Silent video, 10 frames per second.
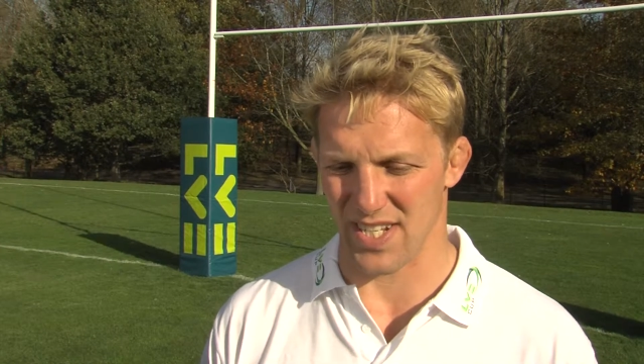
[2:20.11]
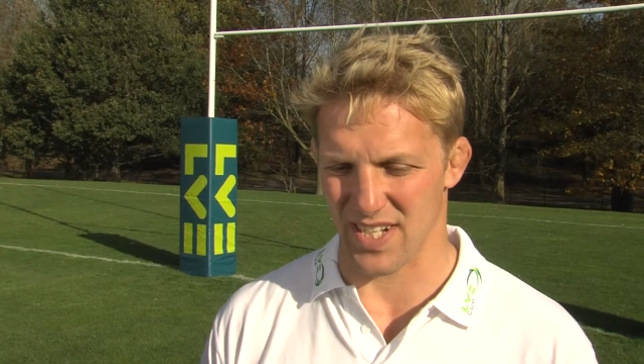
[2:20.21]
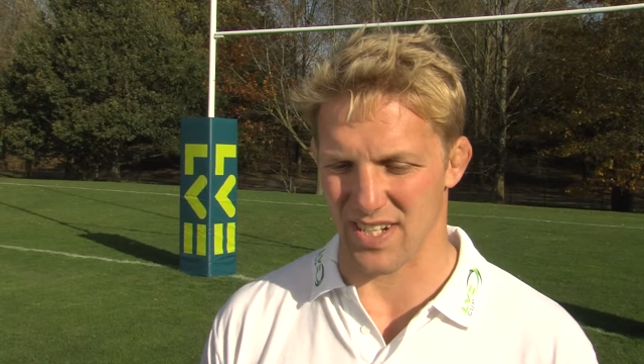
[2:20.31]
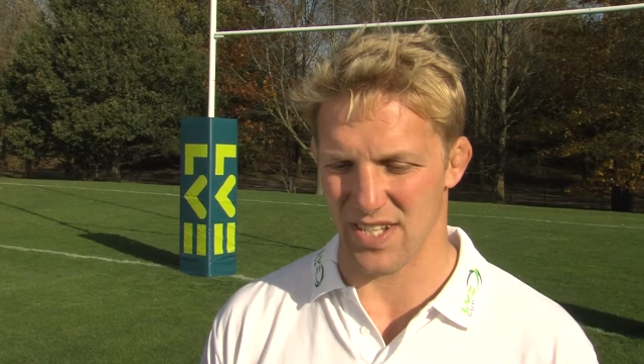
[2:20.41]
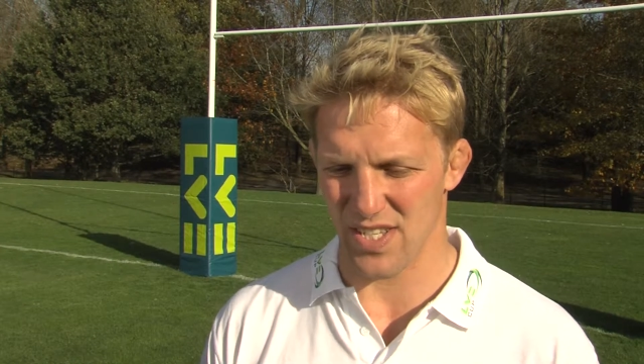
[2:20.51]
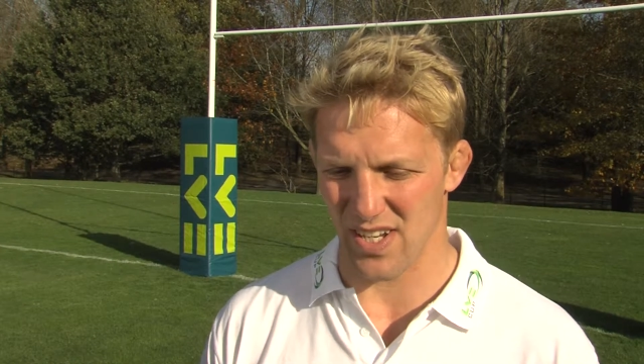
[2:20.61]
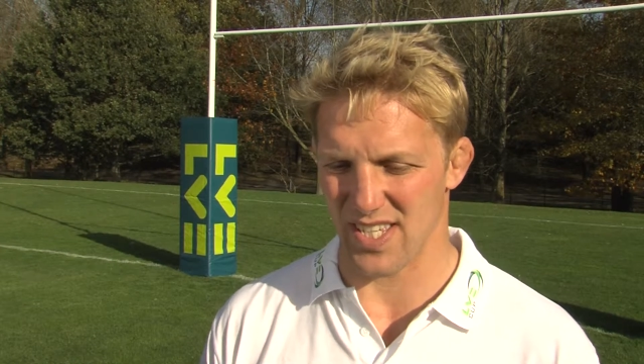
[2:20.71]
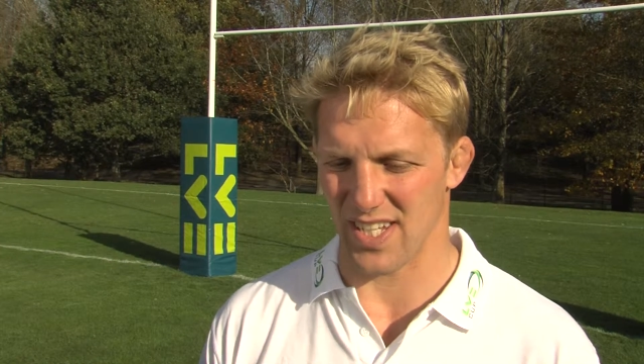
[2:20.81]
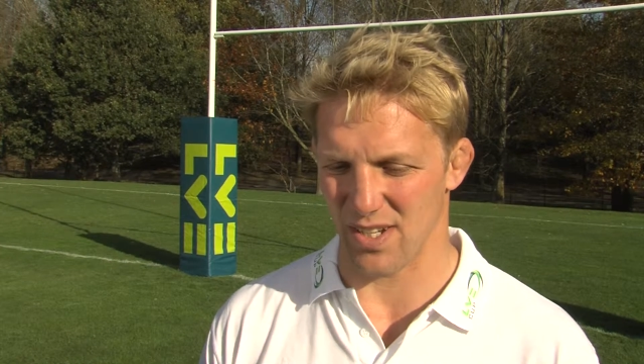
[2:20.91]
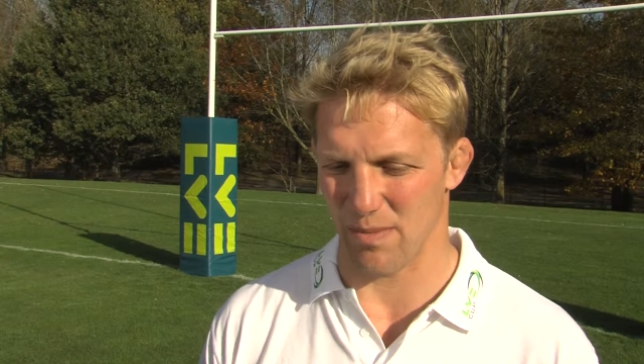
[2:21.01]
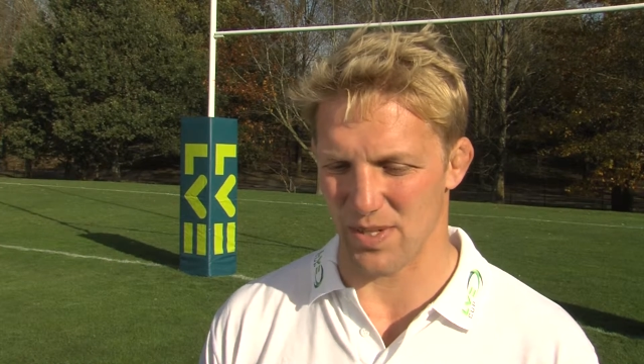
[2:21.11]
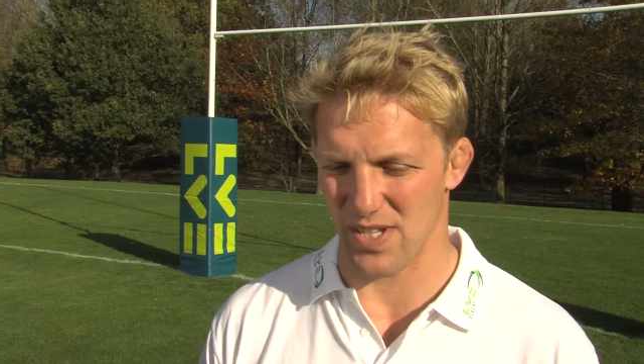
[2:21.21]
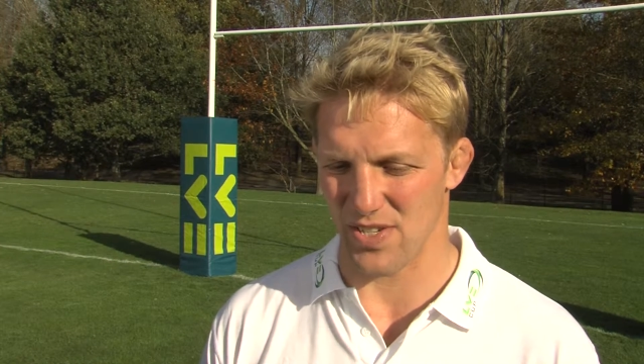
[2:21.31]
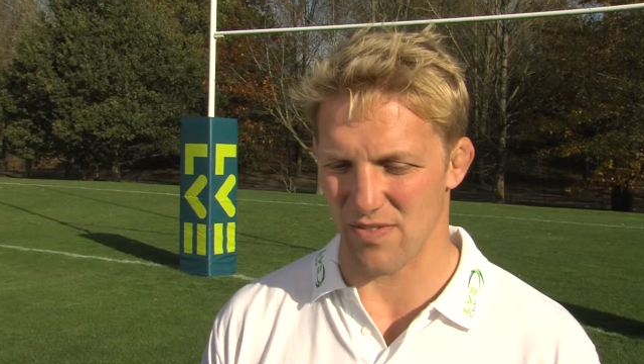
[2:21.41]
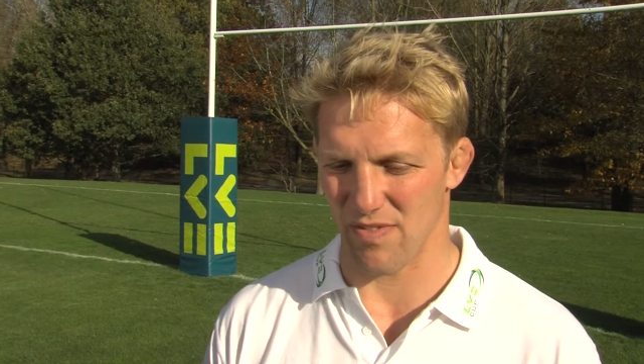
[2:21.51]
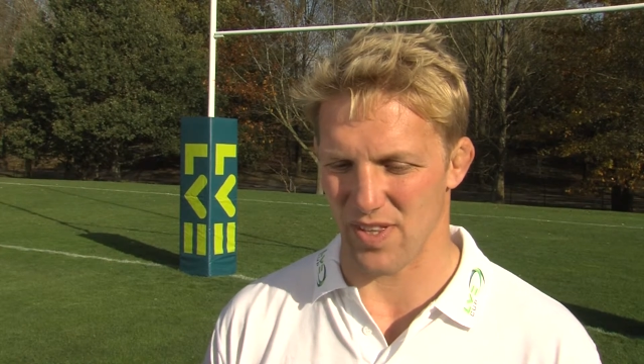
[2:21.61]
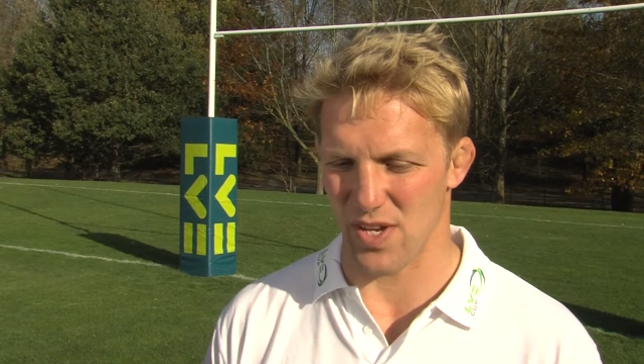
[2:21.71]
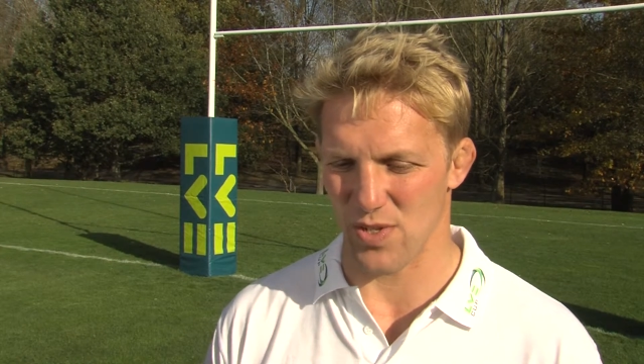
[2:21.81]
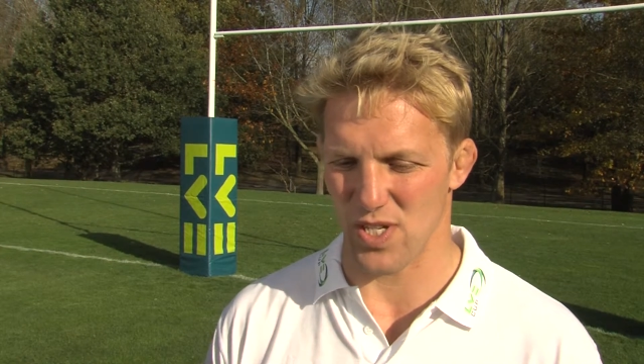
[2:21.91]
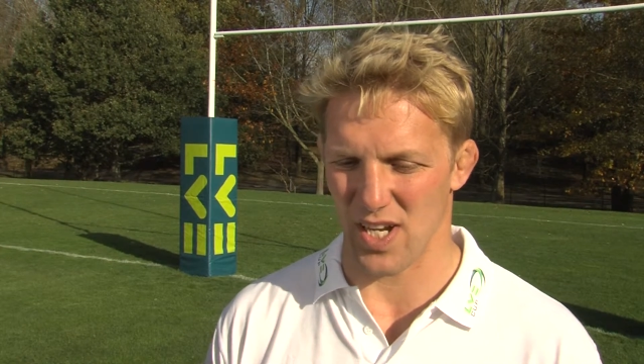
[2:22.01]
as an exciting competition for
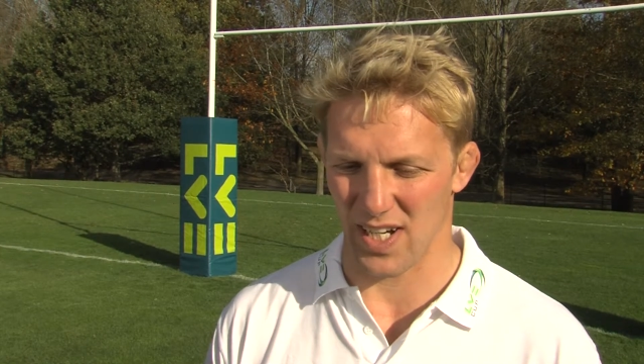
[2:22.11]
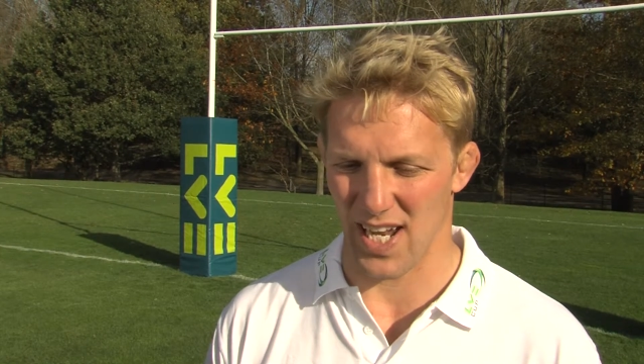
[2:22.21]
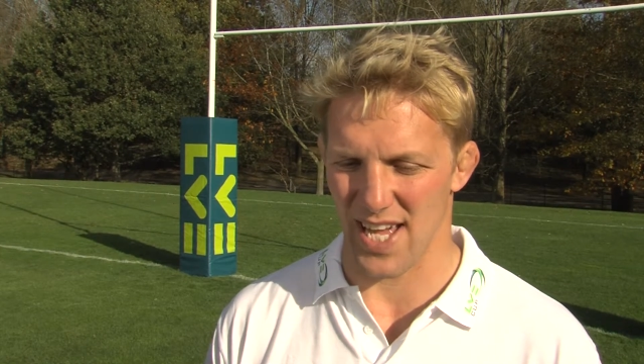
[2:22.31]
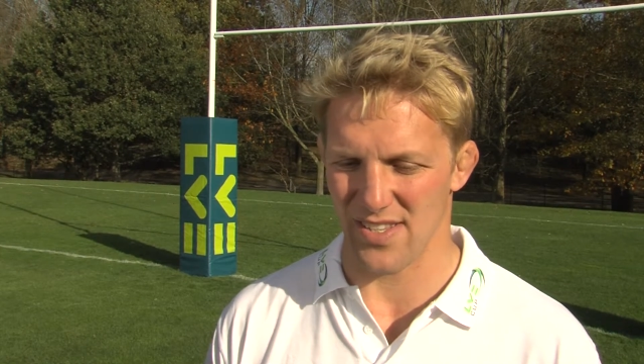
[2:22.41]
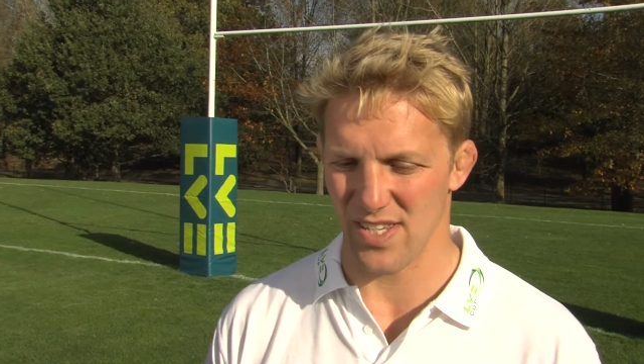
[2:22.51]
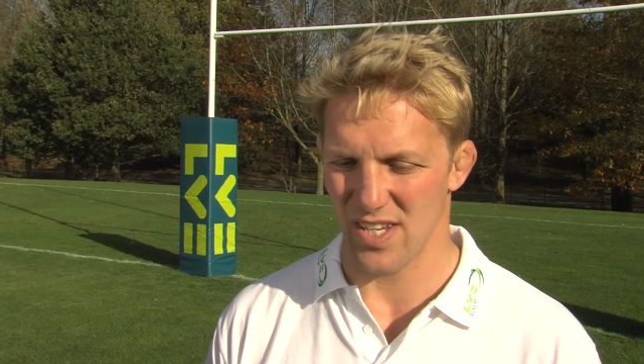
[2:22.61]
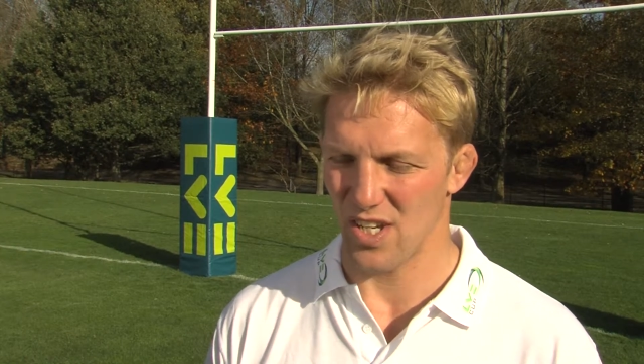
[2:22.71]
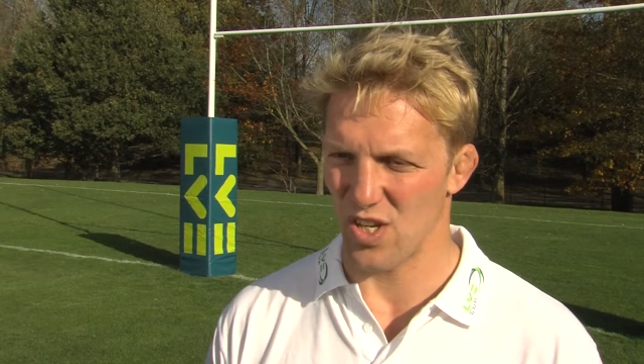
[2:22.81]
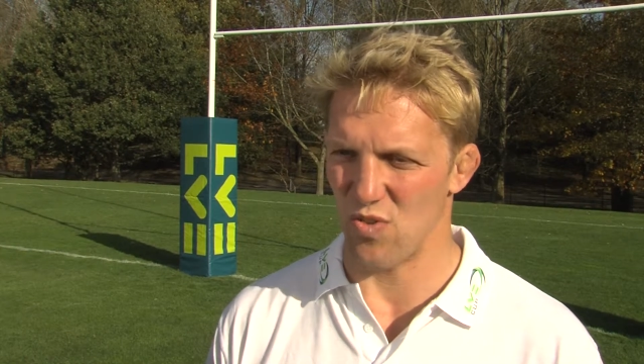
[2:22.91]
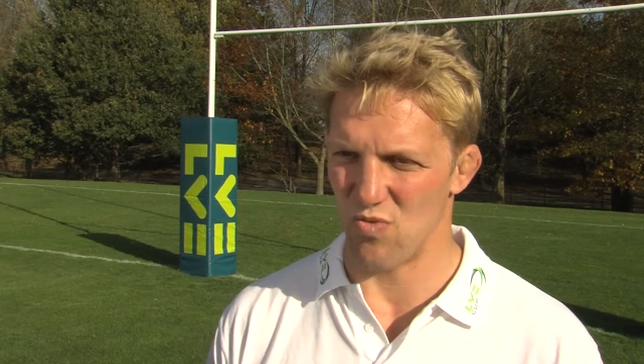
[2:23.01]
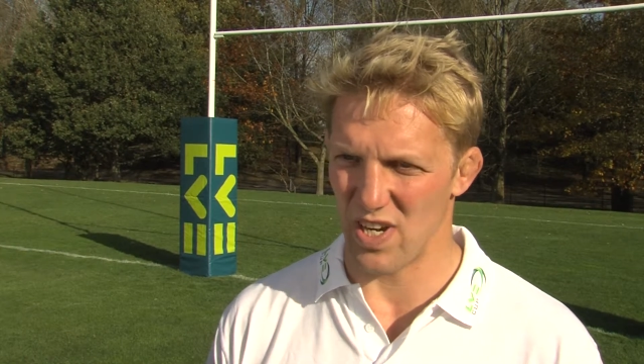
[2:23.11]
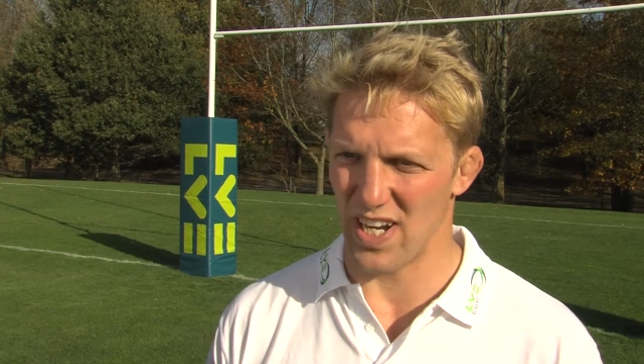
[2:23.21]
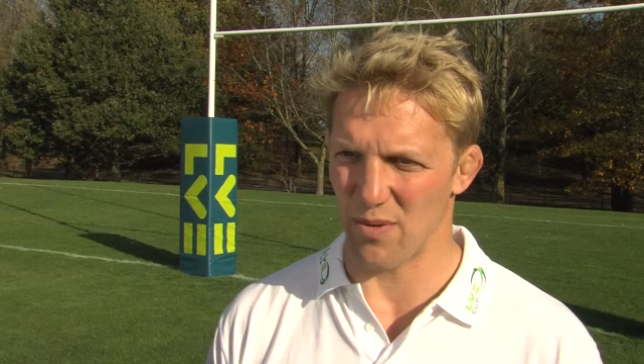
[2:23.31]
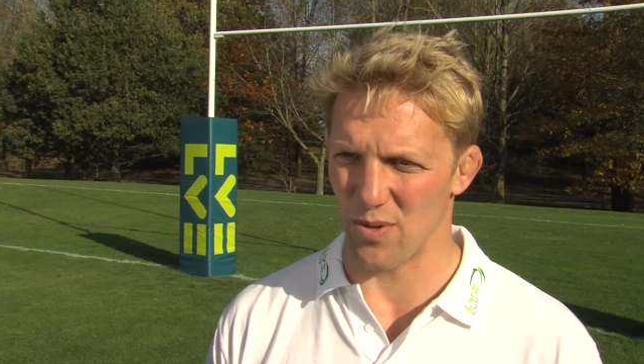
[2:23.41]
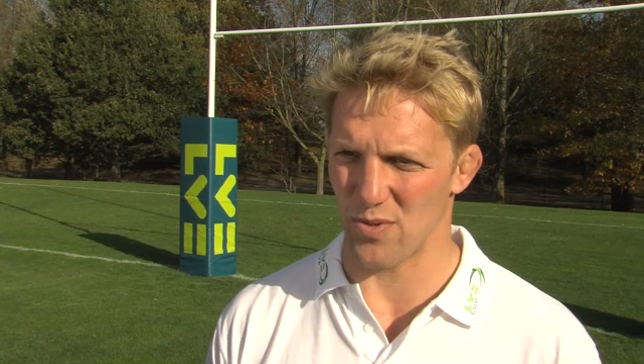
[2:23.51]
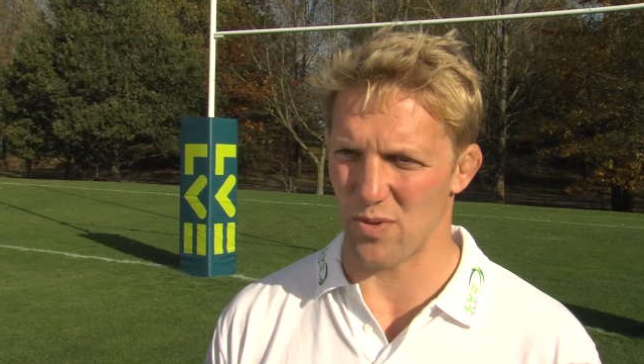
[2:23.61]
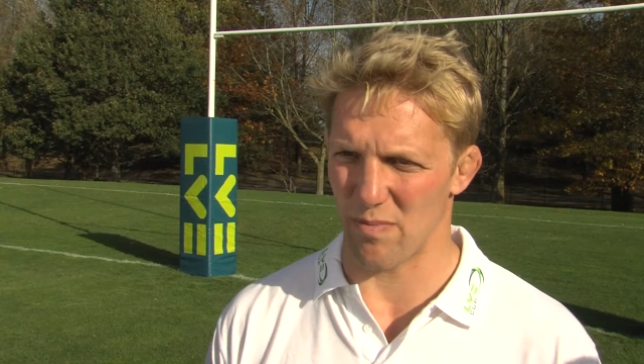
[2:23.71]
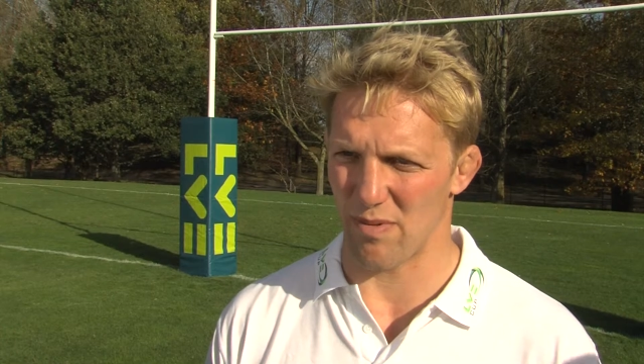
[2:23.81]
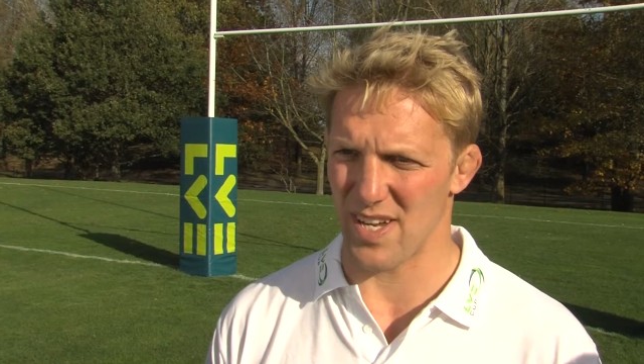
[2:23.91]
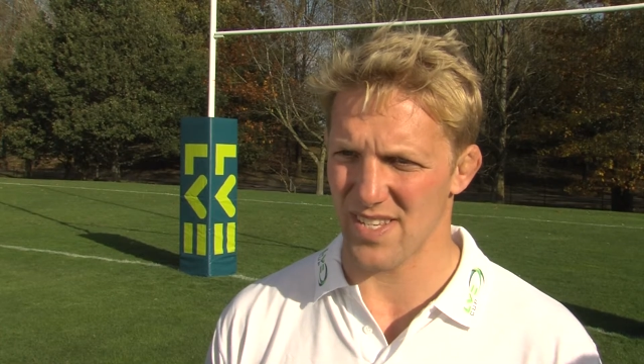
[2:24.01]
those young lads who really want to
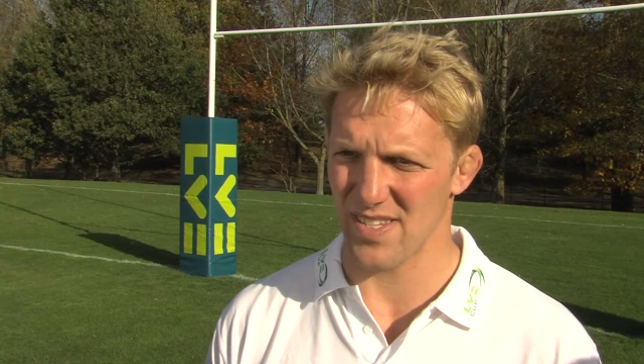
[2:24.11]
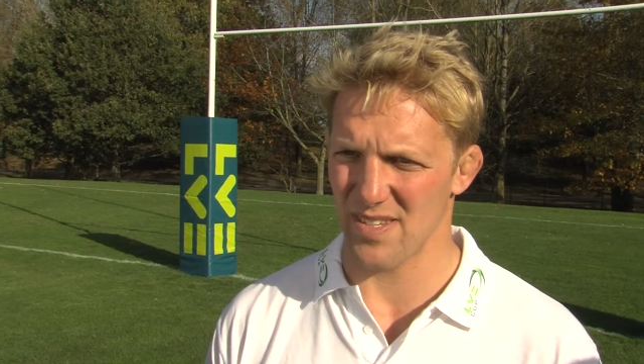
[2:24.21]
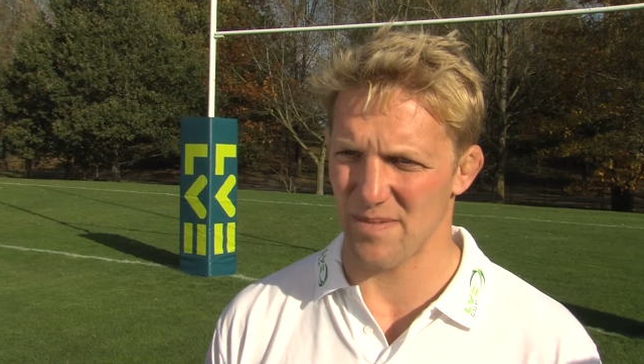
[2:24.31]
impress.